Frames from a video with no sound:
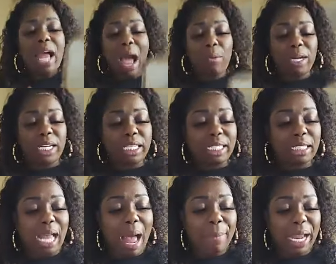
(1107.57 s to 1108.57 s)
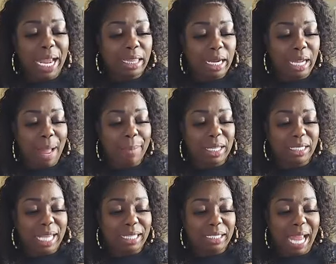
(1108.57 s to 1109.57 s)
I want to just comment in the comment
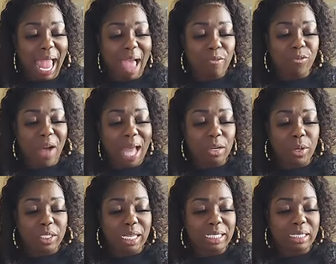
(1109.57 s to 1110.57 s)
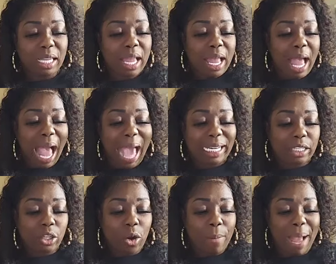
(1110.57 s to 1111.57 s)
section at followers because I didn't
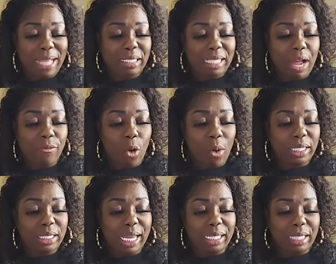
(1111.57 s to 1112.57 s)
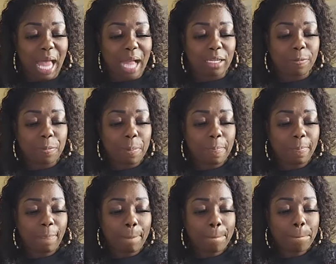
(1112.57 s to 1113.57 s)
do it myself on TikTok.
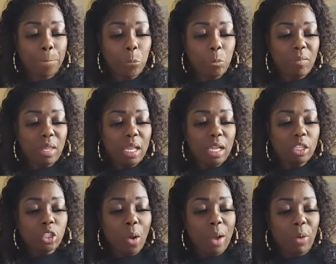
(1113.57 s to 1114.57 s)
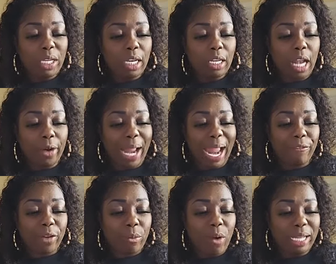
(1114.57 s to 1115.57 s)
So it will alert
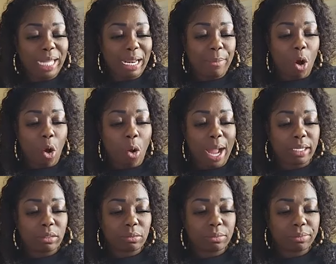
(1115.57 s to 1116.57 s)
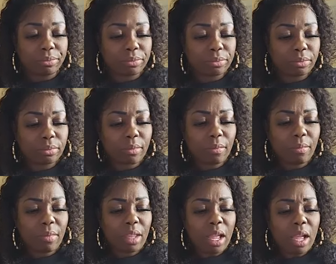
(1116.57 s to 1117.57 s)
everyone that I'm
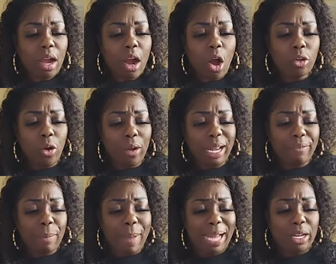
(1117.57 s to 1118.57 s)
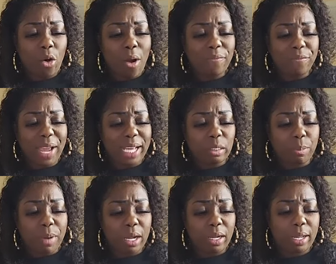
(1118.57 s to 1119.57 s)
on. Hold on, everybody on
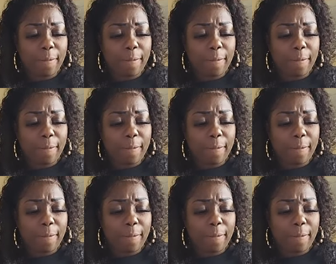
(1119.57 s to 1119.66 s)
Facebook.